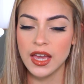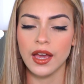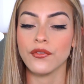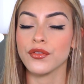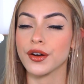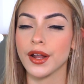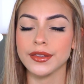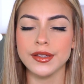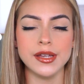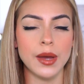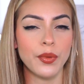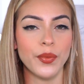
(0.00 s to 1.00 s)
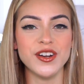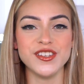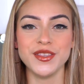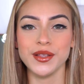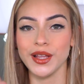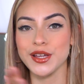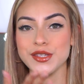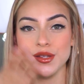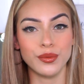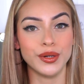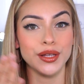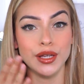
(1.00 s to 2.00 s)
If you're not the type of person that likes to
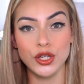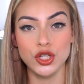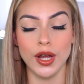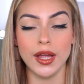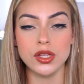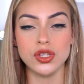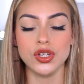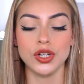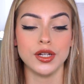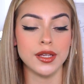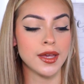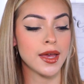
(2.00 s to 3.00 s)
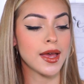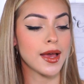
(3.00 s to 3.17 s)
really get your hands dirty,